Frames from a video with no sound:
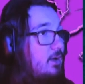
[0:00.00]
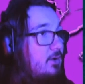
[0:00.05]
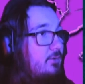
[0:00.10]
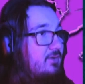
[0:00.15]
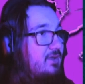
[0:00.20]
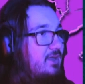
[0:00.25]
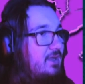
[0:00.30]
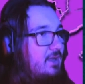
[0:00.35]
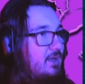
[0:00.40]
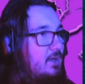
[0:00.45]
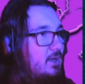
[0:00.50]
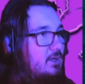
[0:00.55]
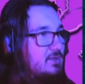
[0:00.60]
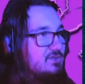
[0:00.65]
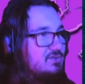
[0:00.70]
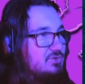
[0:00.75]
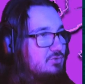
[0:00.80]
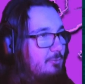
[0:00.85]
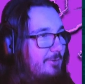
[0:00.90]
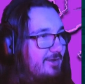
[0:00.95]
Okay,
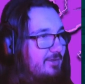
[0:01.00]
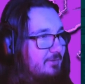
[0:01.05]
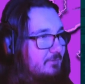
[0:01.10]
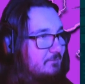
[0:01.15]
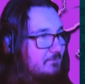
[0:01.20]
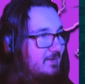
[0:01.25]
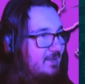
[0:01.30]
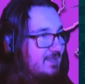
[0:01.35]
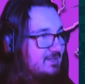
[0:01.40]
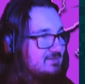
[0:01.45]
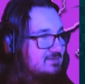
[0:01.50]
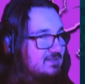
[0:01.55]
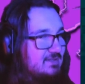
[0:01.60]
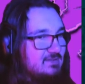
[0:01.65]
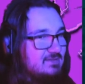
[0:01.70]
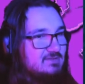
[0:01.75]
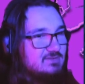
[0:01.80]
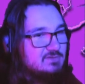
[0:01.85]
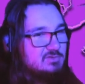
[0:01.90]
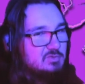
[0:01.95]
on to regular race
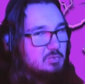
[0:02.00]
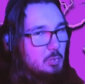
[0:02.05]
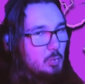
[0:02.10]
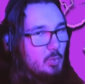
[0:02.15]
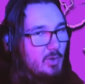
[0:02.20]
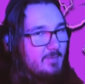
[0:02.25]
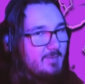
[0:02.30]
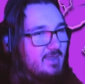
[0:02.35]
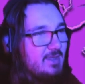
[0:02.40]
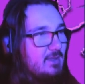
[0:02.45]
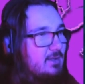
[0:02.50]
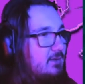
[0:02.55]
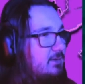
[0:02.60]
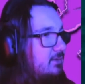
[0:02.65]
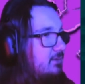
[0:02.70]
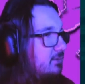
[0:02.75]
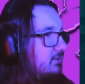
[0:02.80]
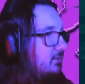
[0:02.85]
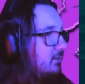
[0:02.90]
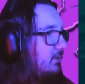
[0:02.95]
swimming.